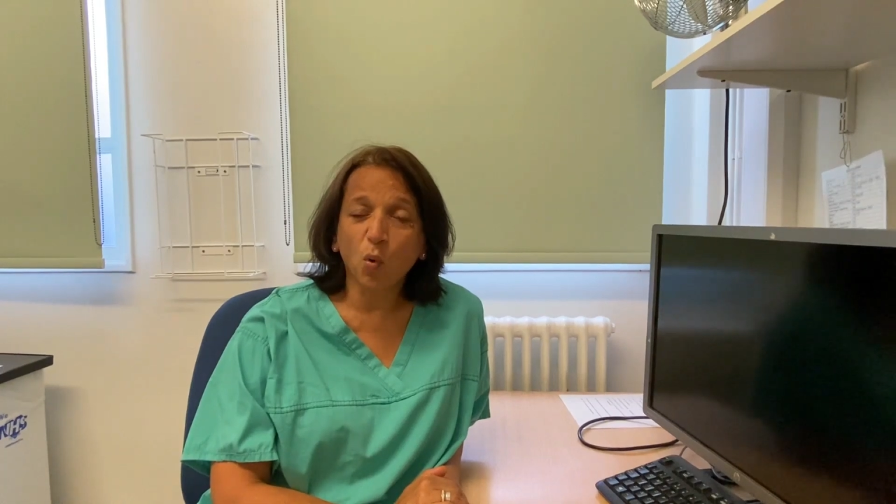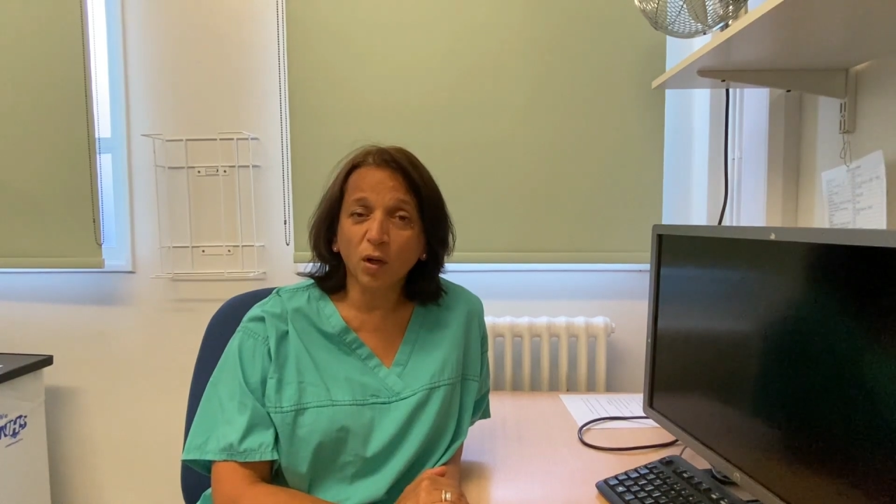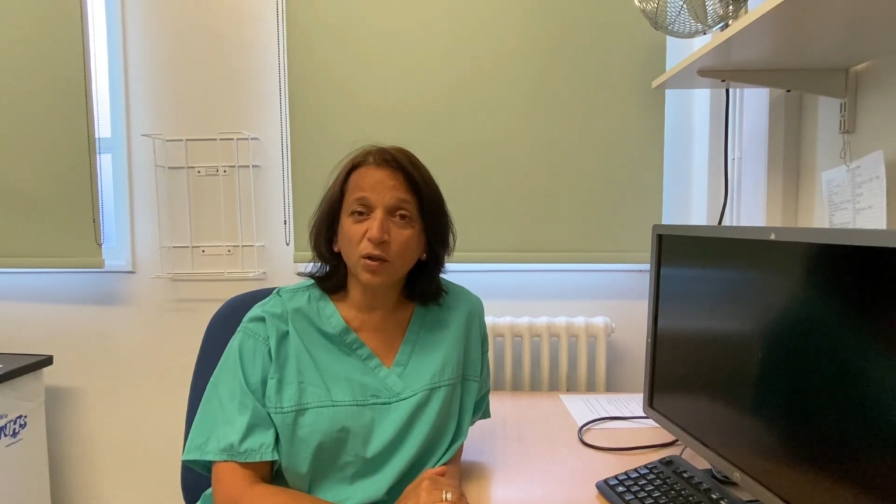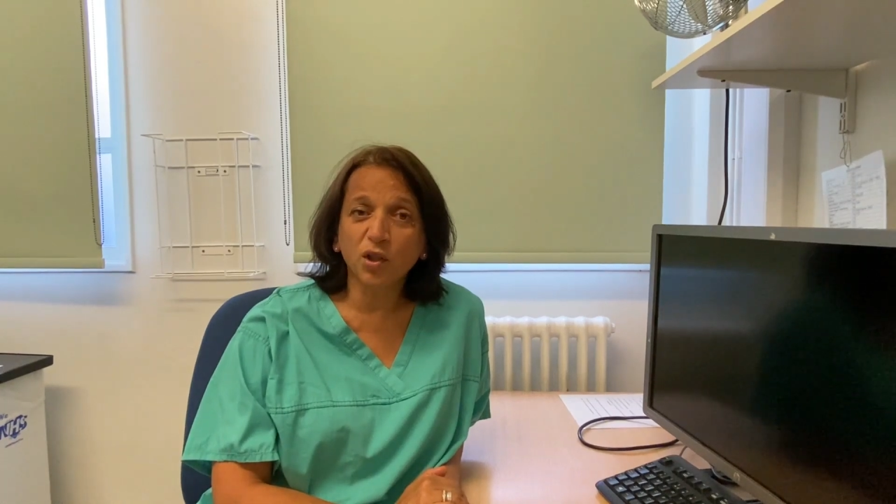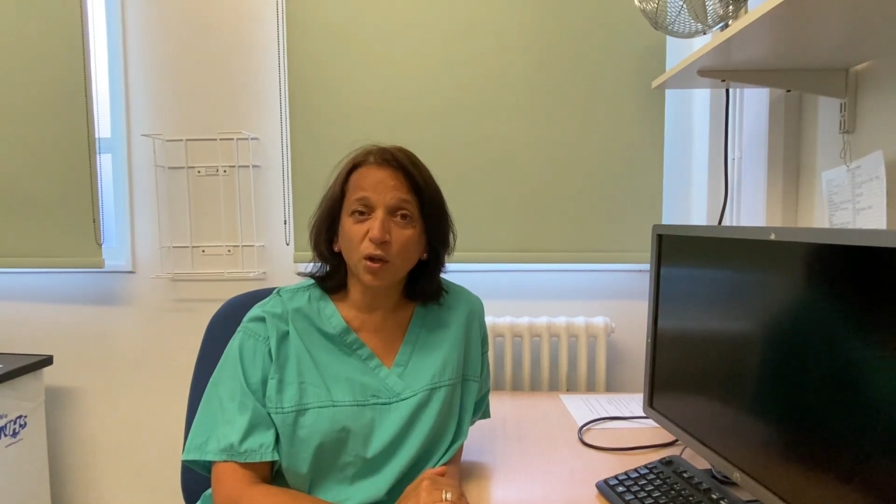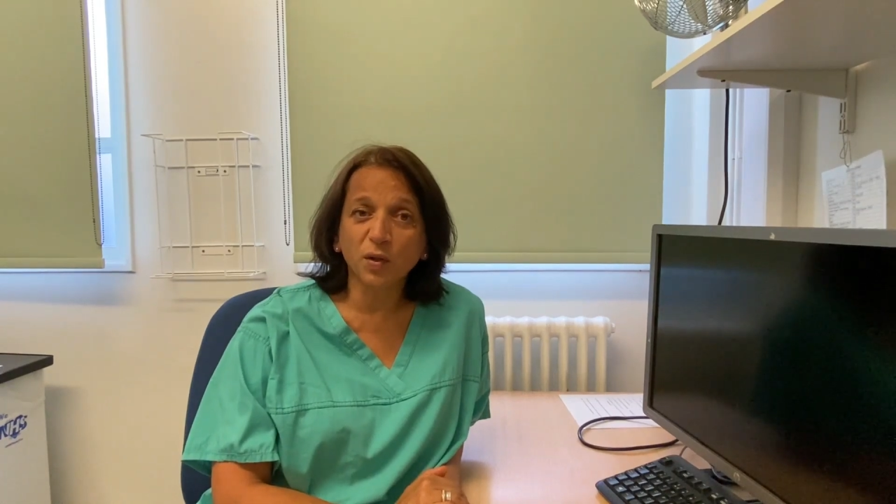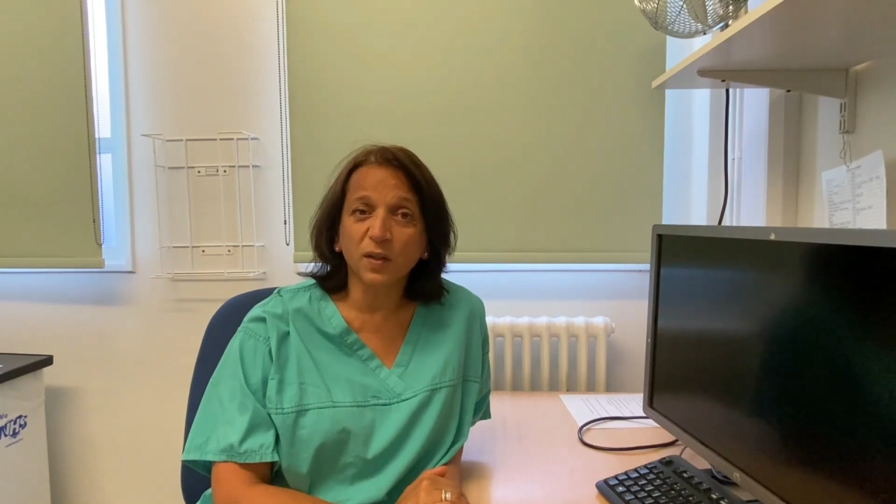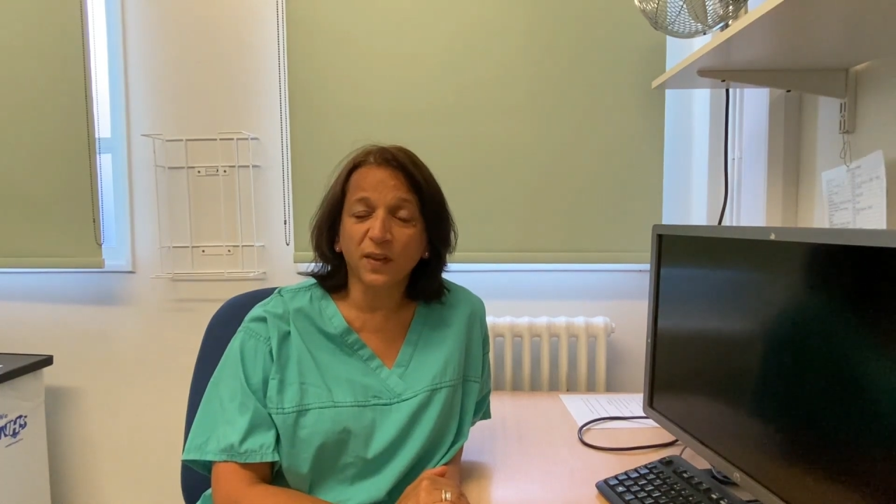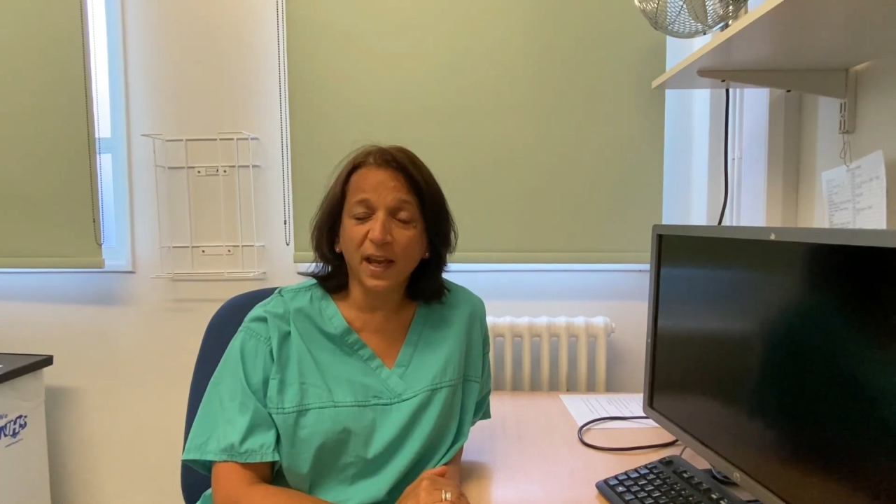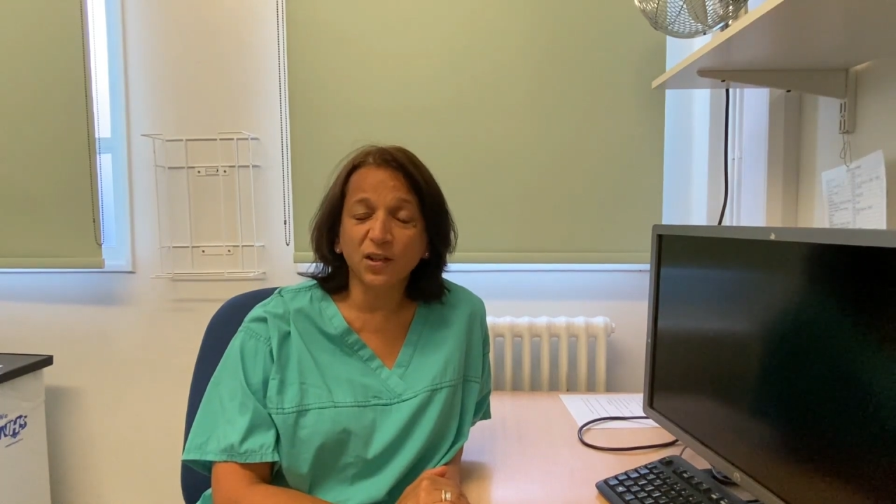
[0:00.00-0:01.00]
one dose
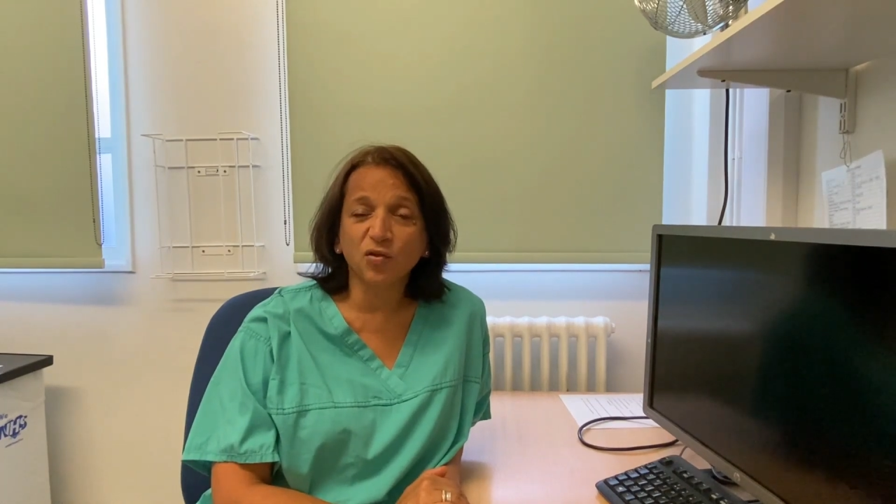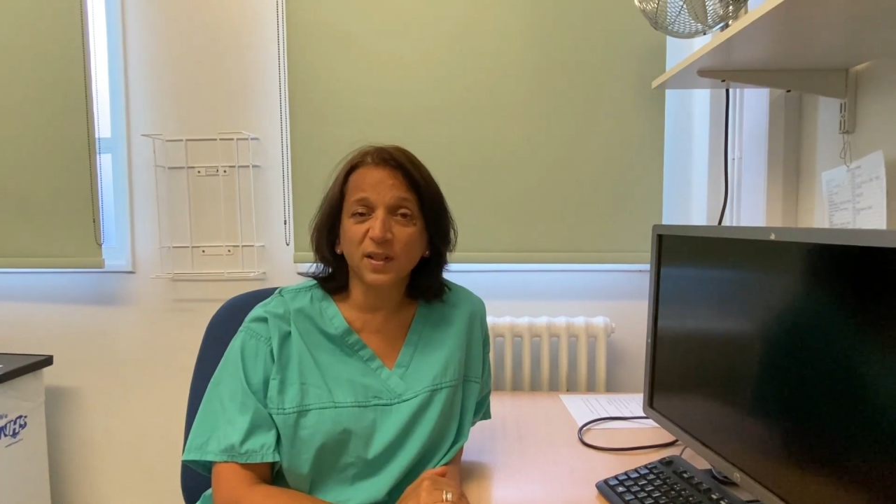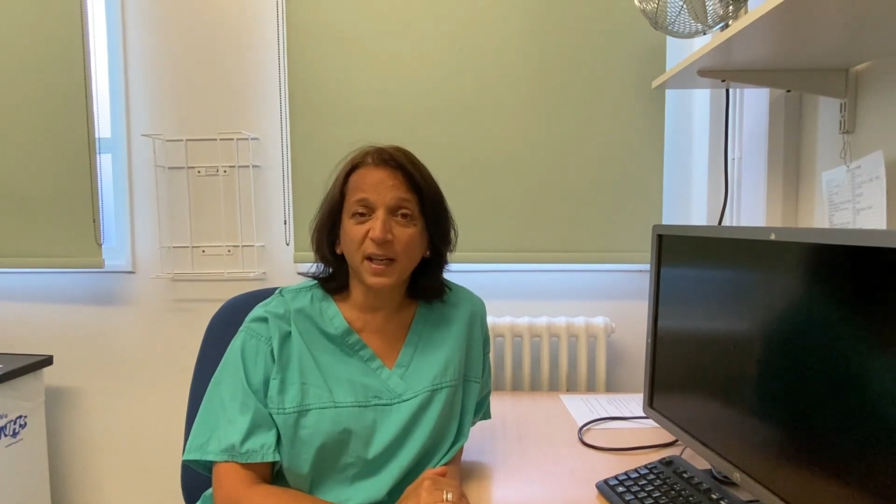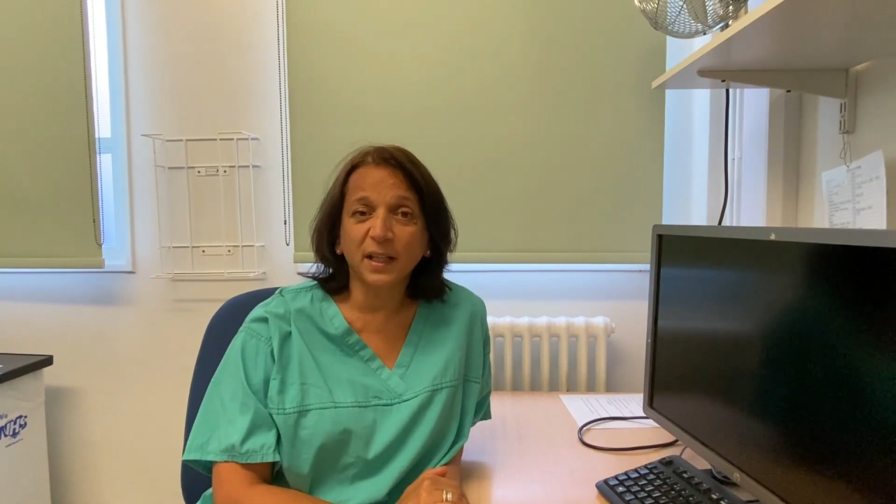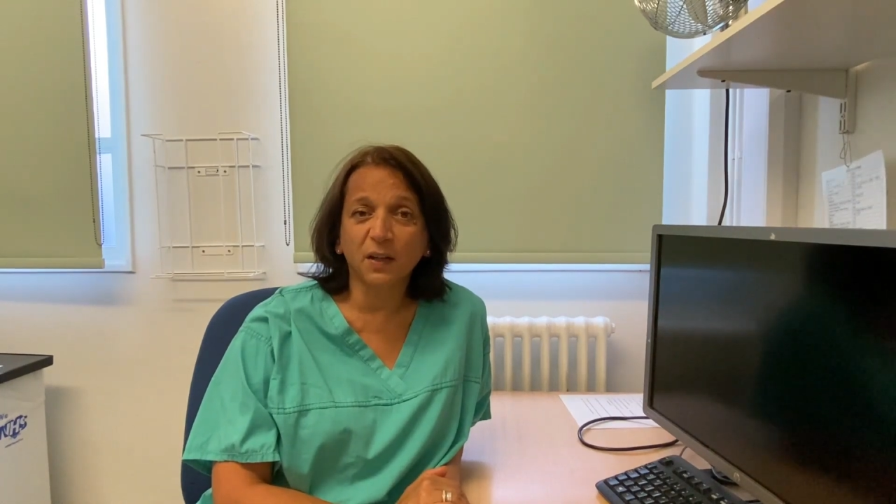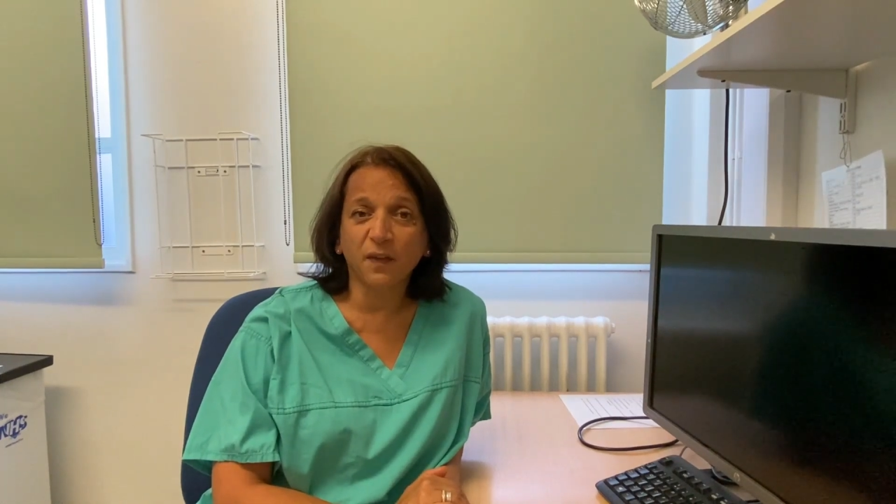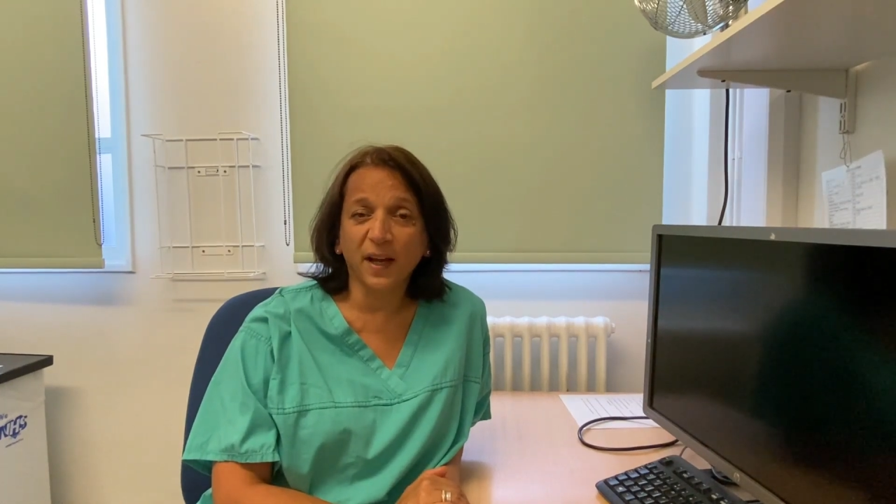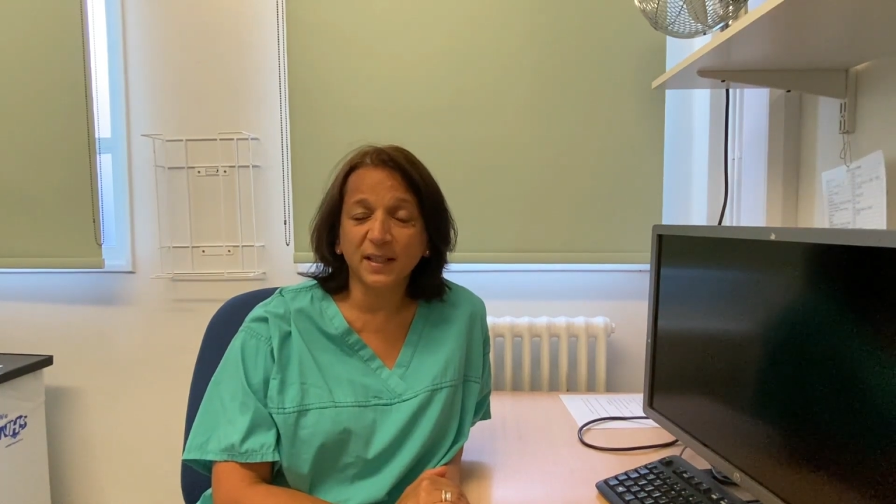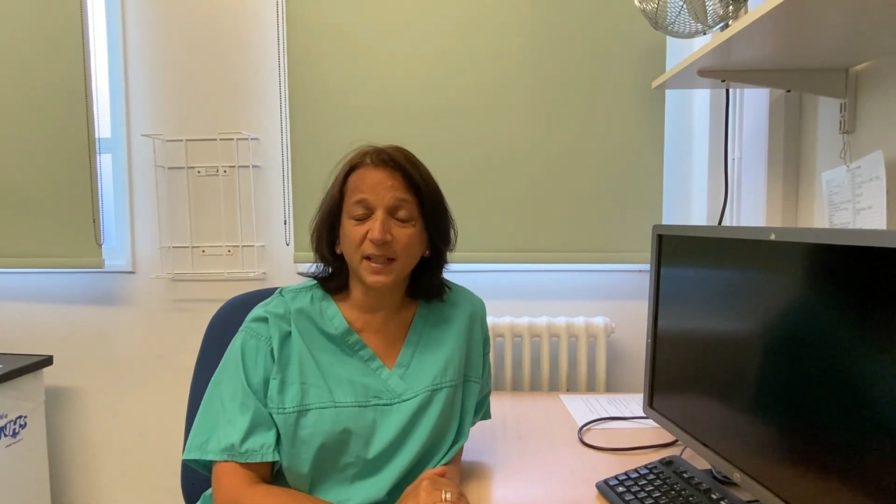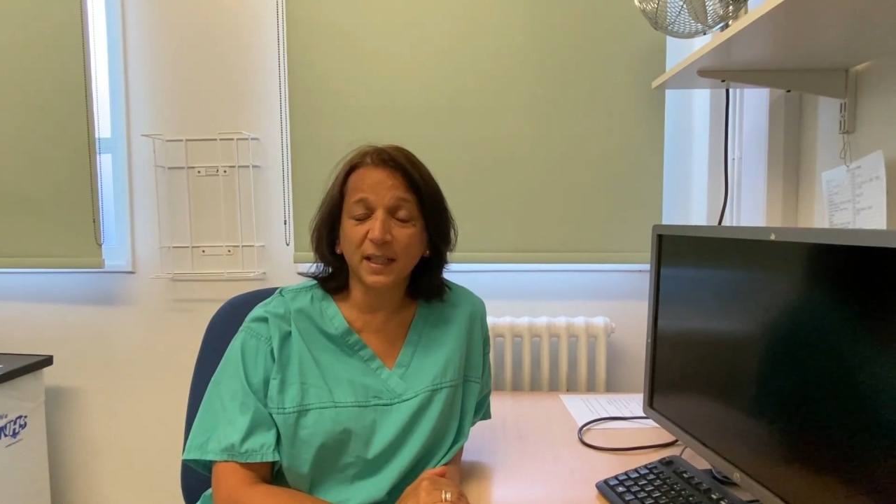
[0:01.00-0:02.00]
of the AstraZeneca
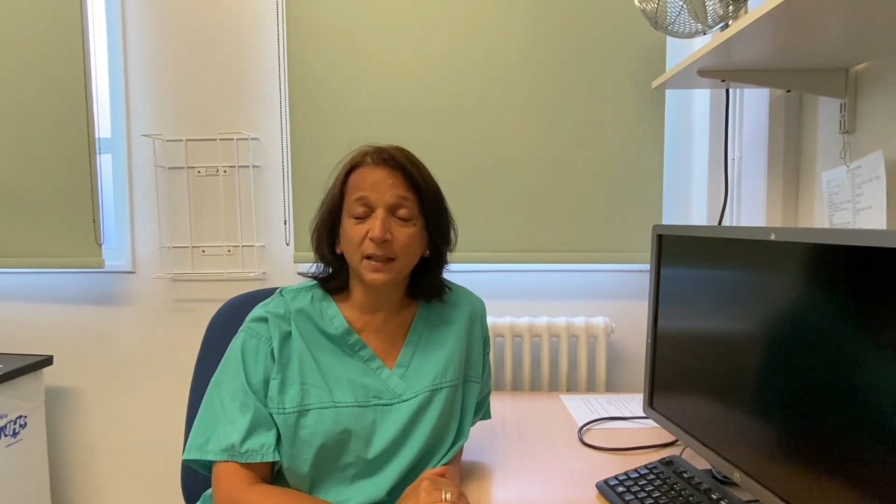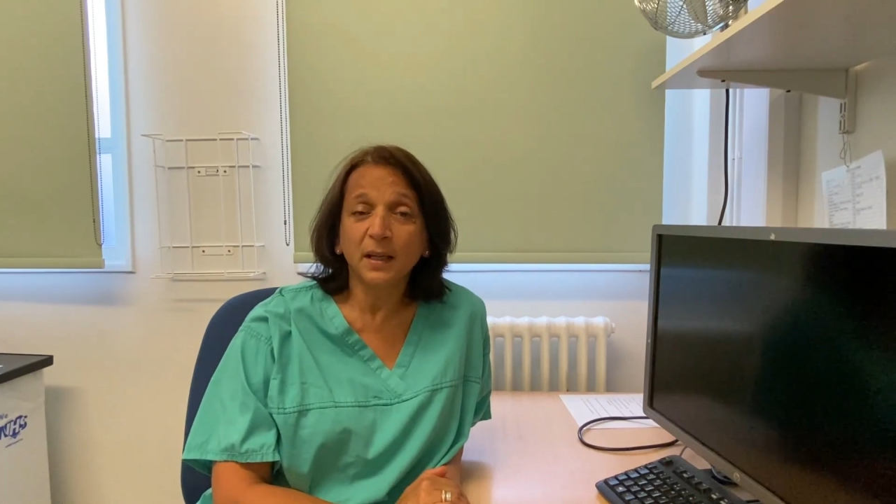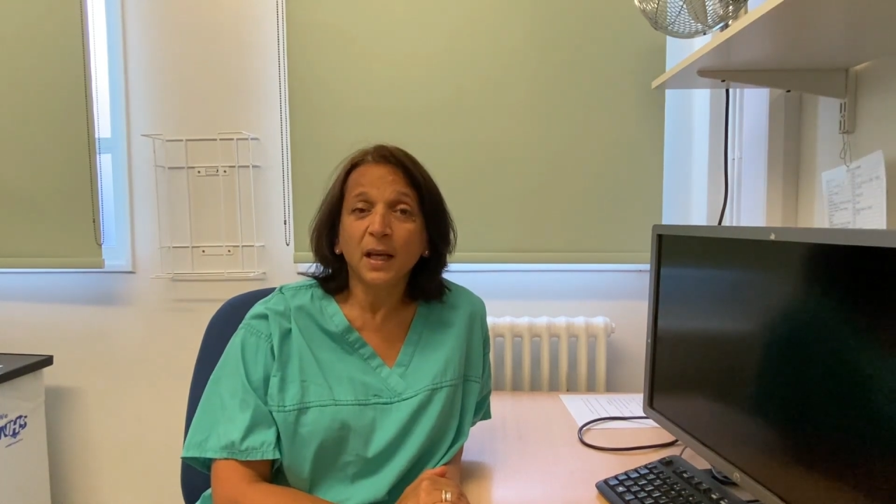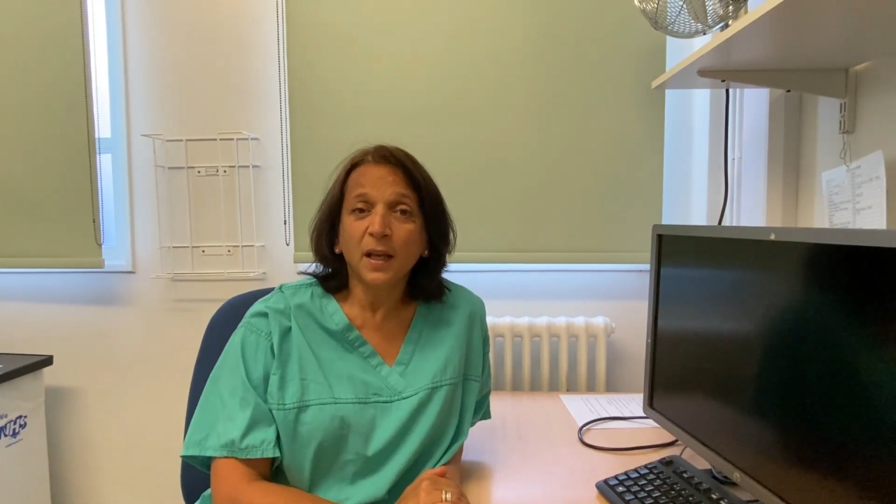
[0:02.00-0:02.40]
vaccine,